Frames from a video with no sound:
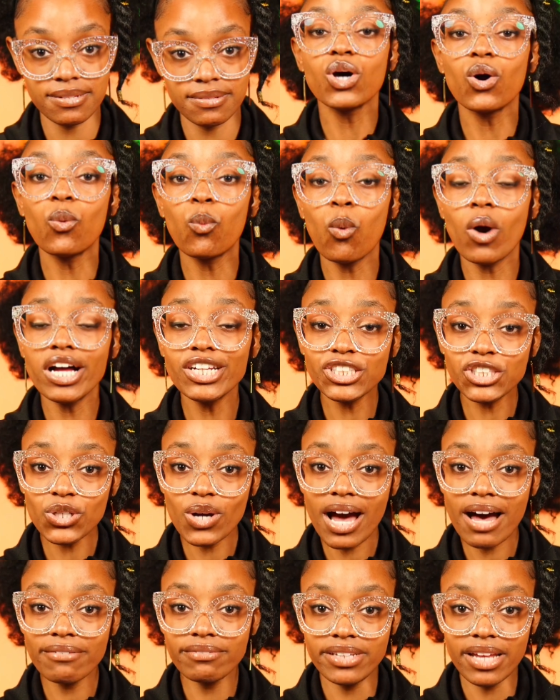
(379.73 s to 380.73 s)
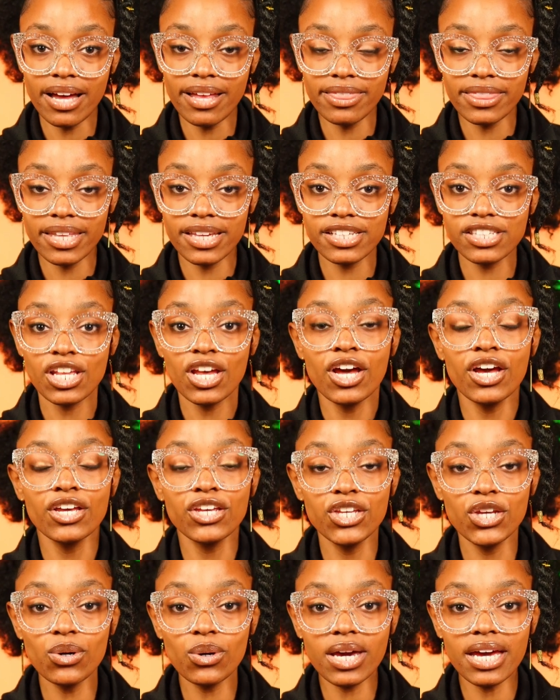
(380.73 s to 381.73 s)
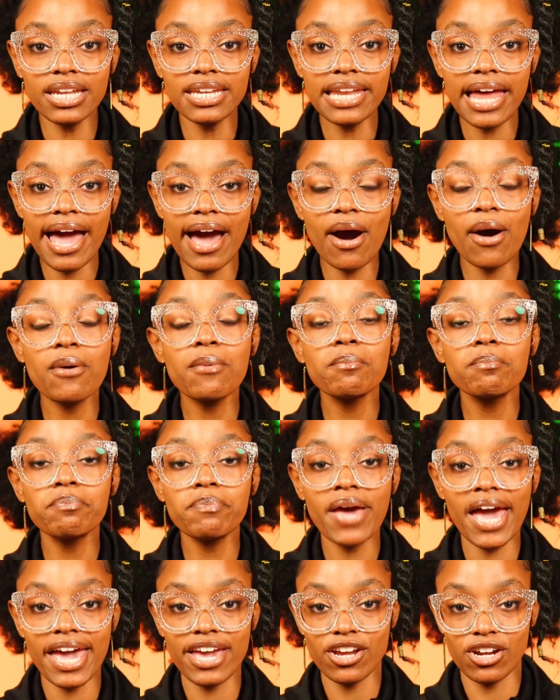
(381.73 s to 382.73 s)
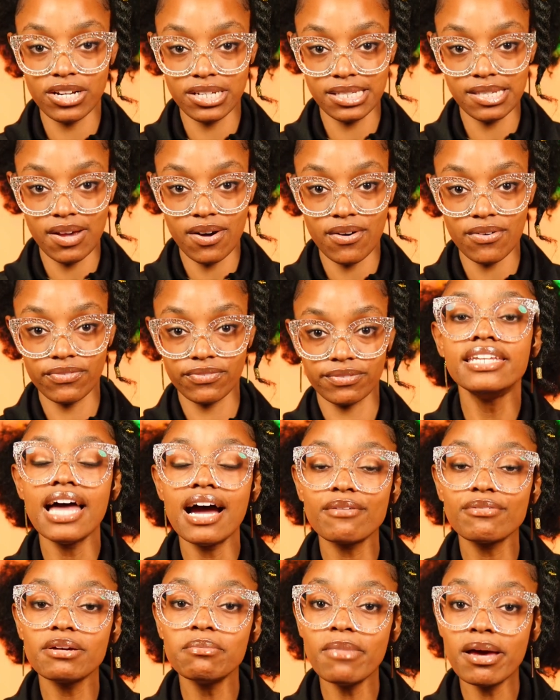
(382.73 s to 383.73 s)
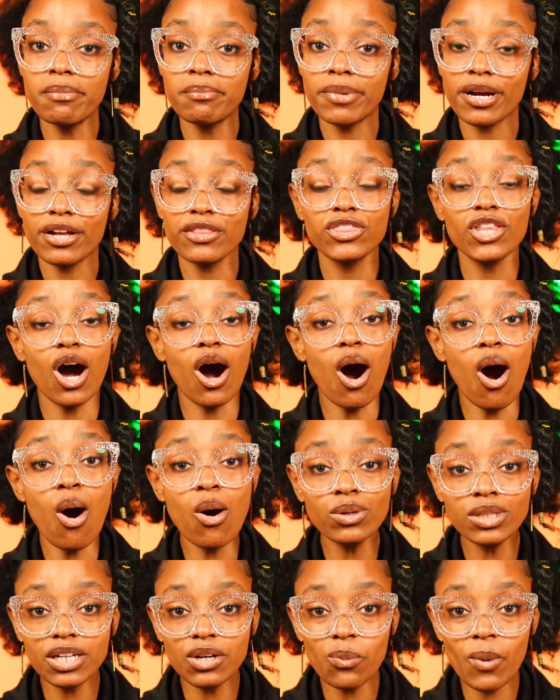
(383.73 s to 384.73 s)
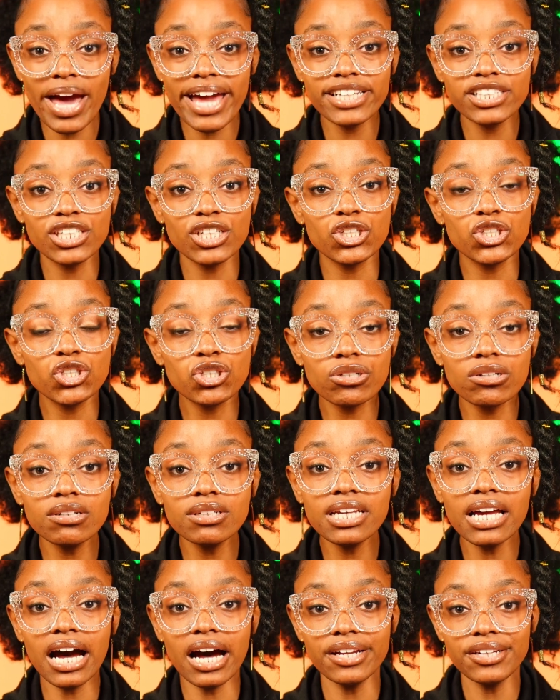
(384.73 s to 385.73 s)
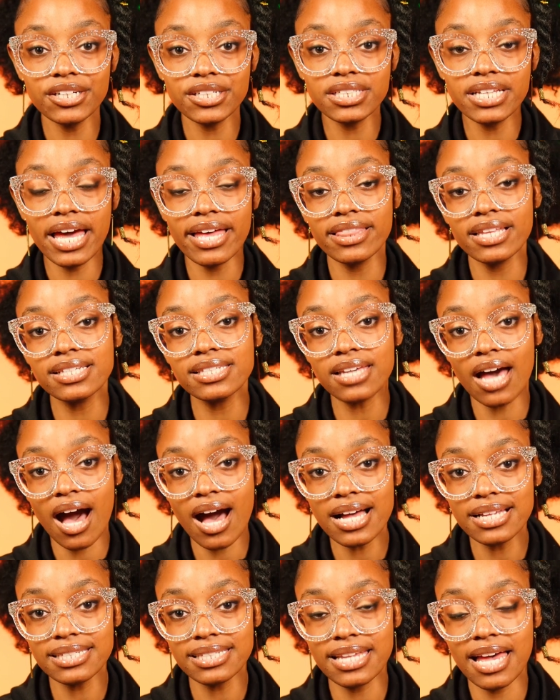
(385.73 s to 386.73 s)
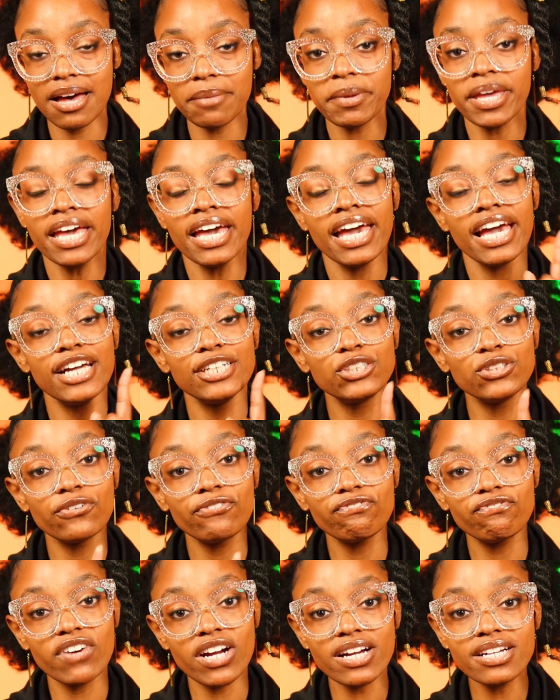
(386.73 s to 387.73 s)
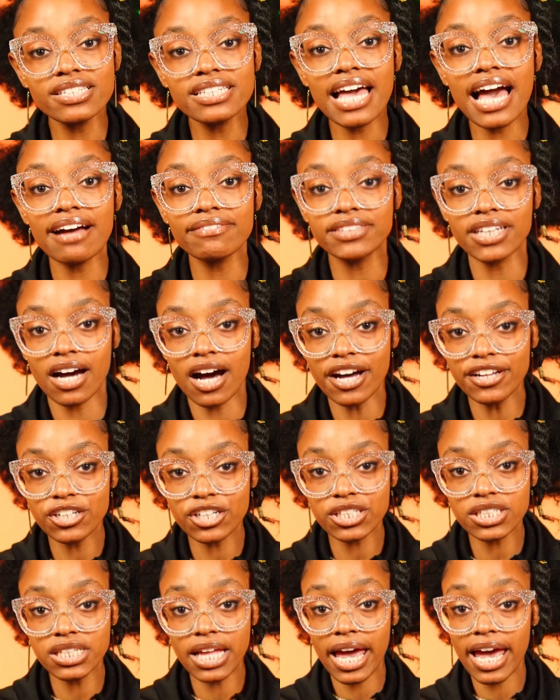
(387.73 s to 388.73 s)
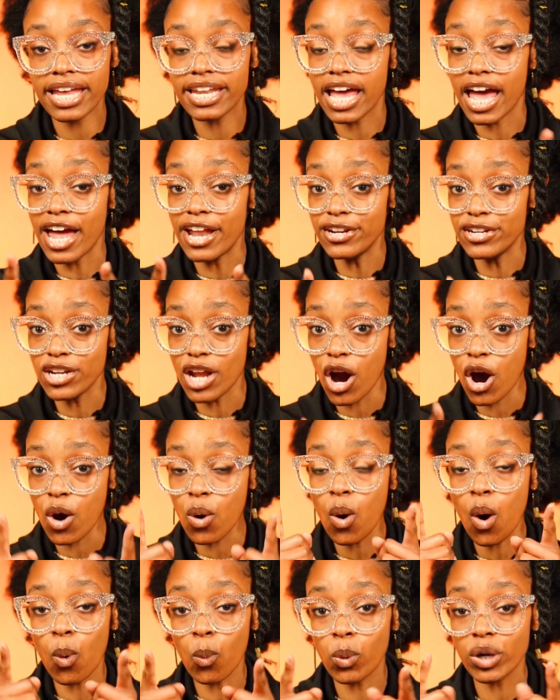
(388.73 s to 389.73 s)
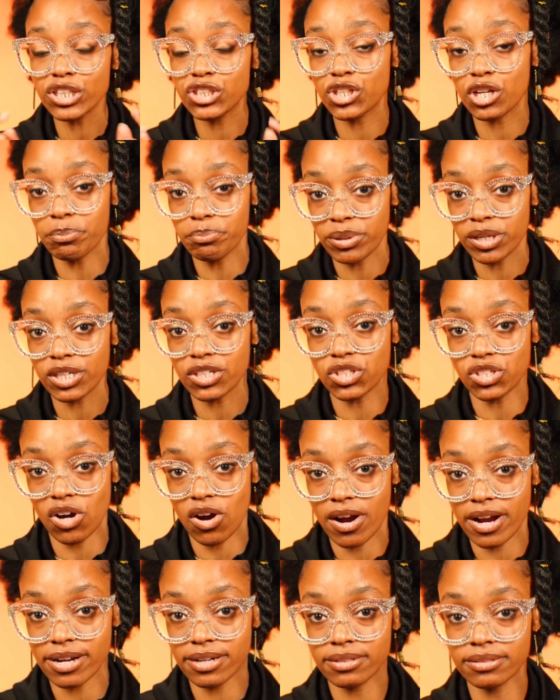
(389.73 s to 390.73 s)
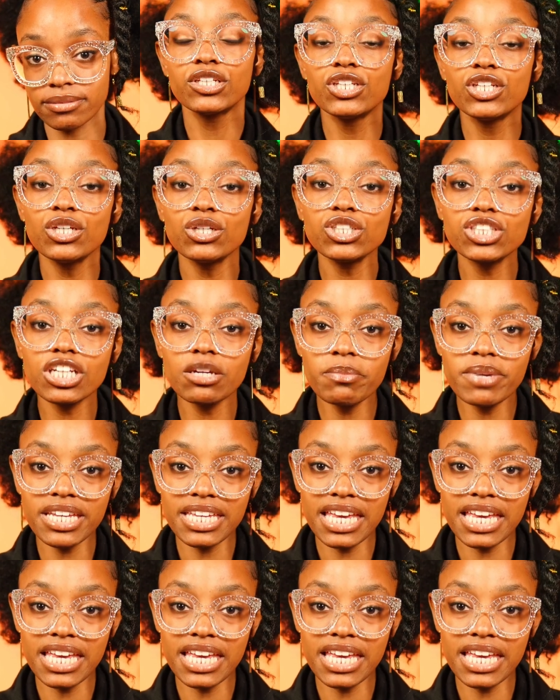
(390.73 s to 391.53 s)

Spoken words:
So once you have done this, you can now pay yourself. Now remember, the only way to truly understand this concept is you first have to understand and know what your books are. You should be